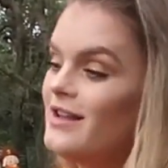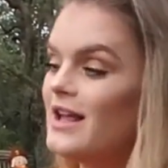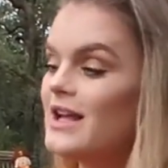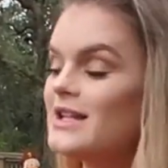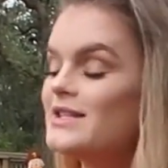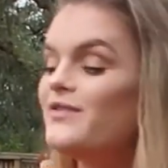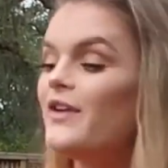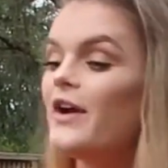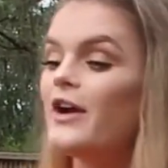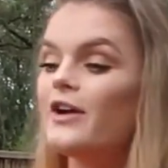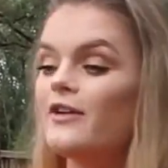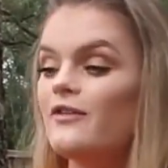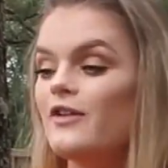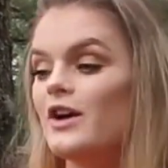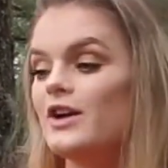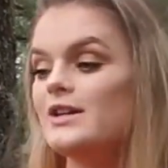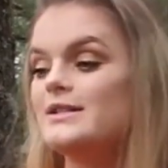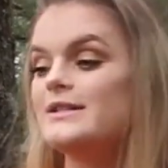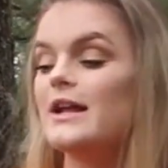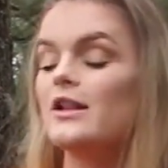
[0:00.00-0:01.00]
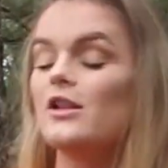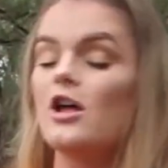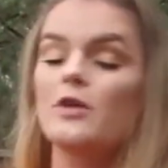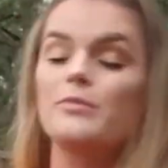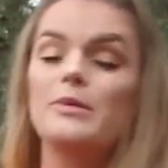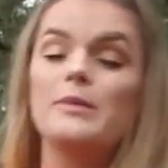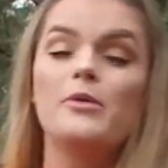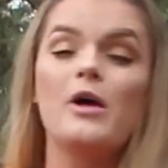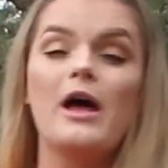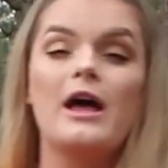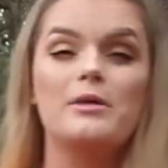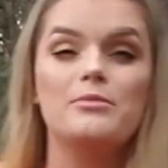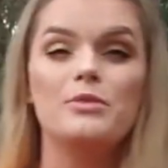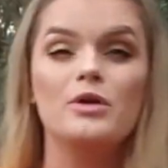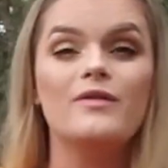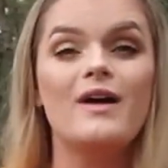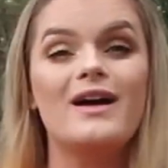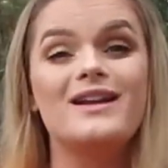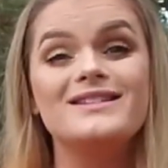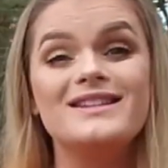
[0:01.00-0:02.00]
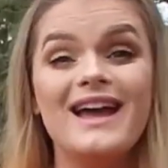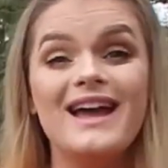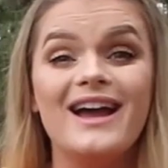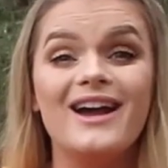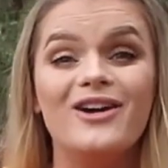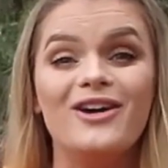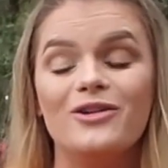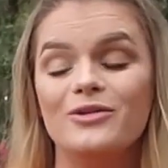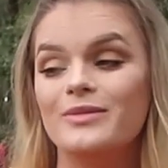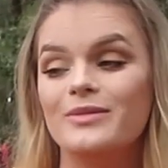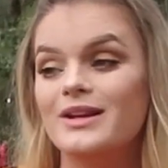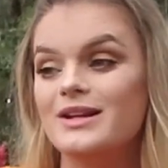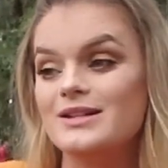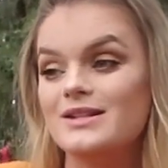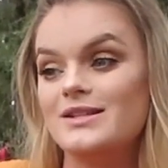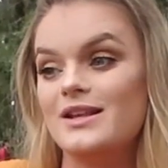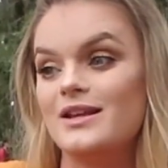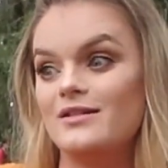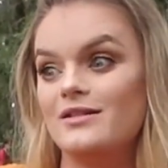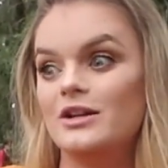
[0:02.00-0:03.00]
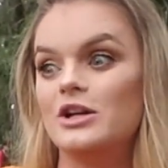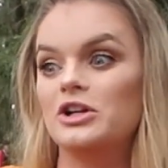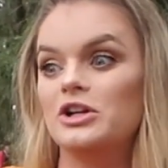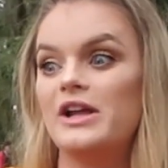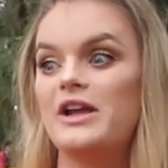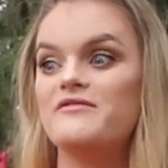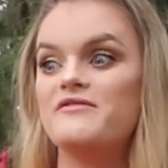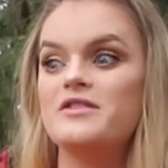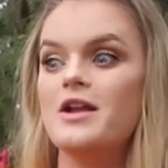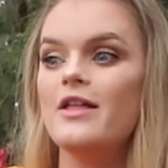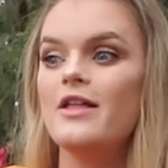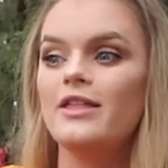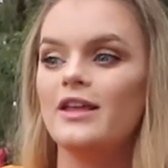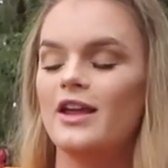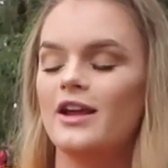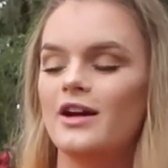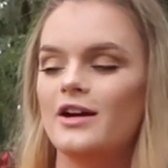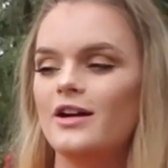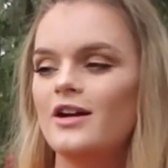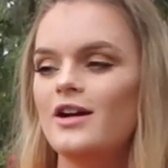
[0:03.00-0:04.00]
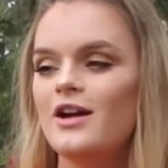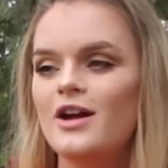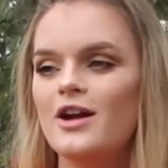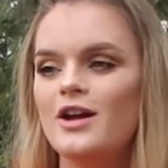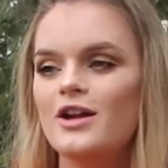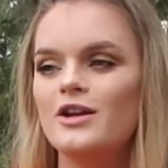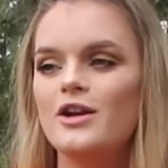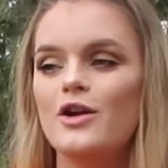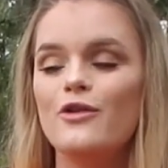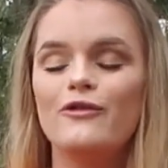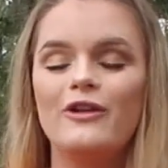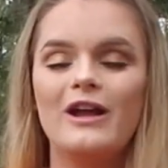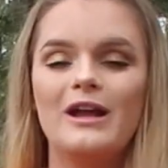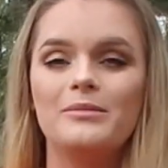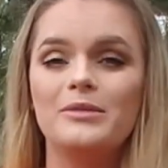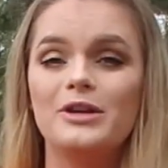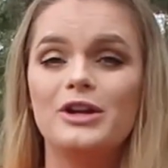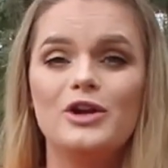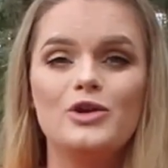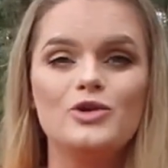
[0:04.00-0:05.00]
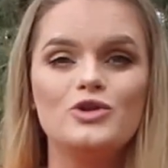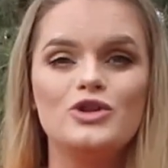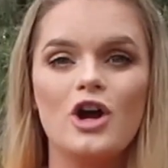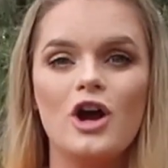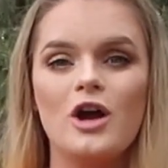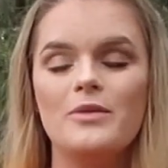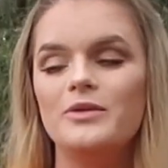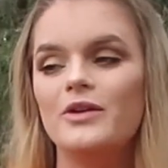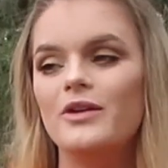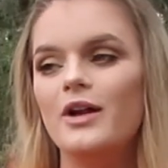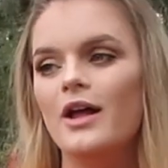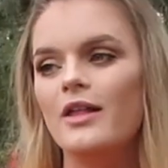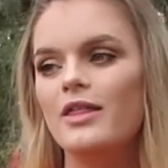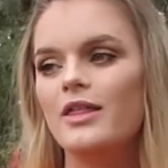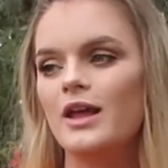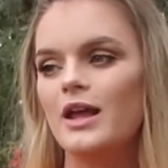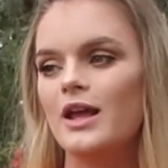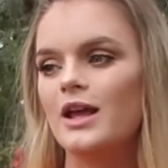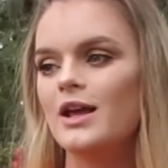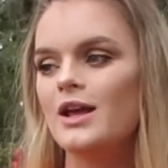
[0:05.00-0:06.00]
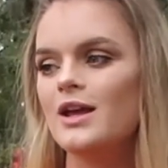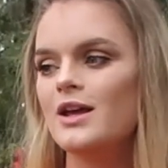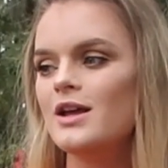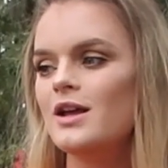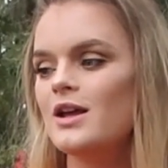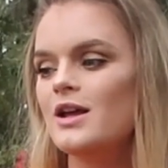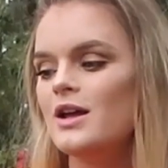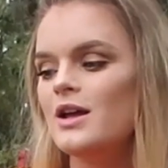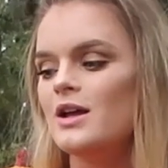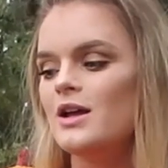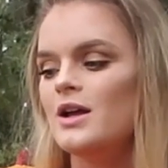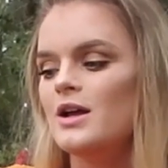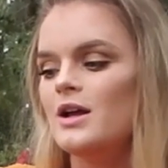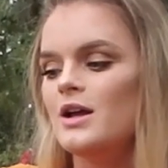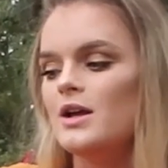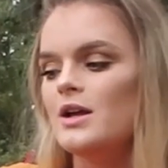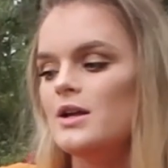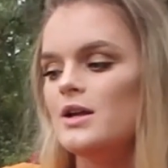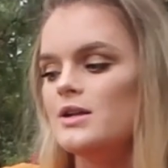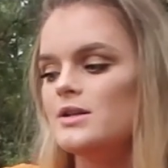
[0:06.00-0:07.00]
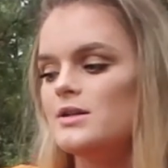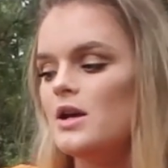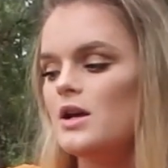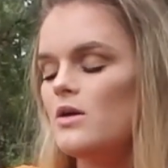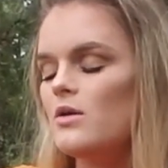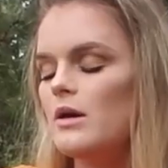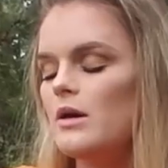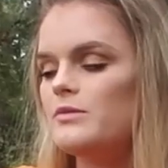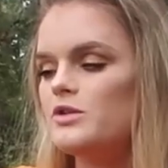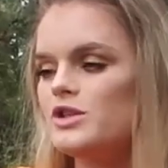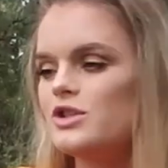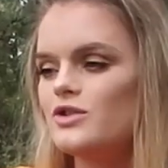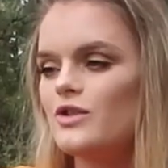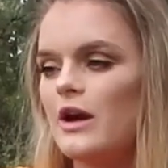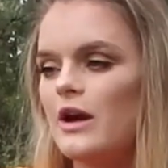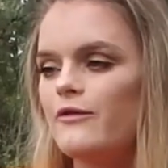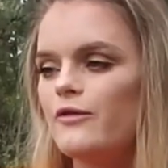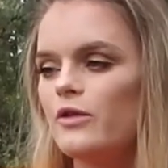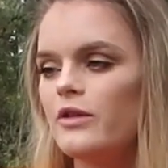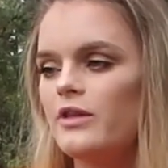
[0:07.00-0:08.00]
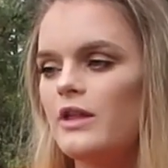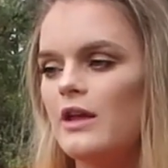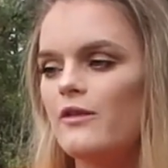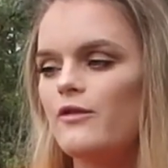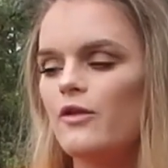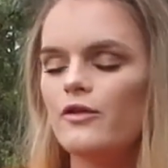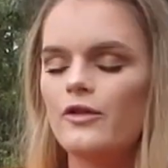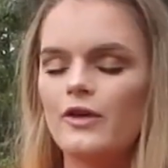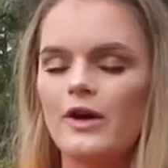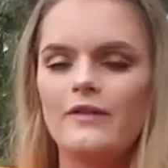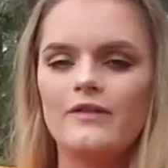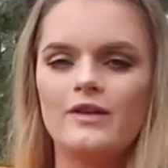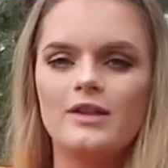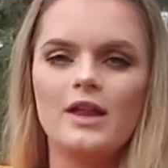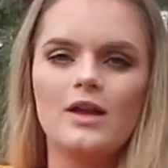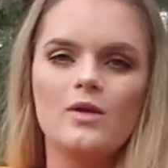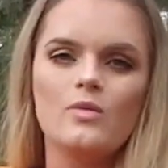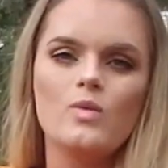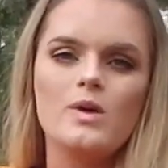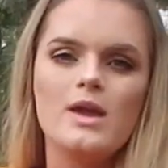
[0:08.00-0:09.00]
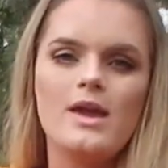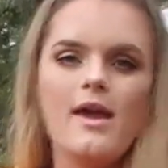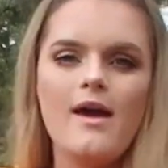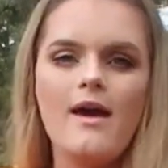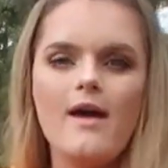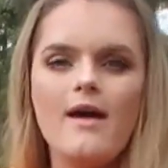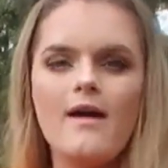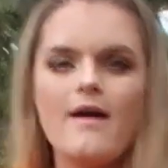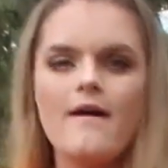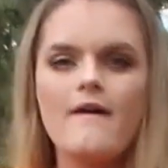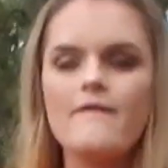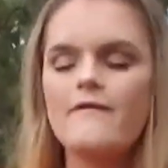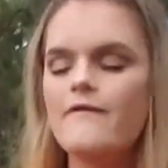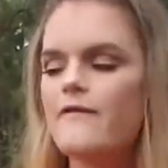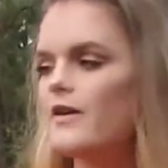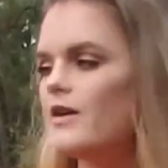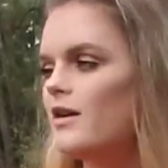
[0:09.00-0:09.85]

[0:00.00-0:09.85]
That's very, very sad. A lot of people had to move out of town because they literally have nothing here. No family, no job, no nothing. So I'm just grateful and thankful for everything we have.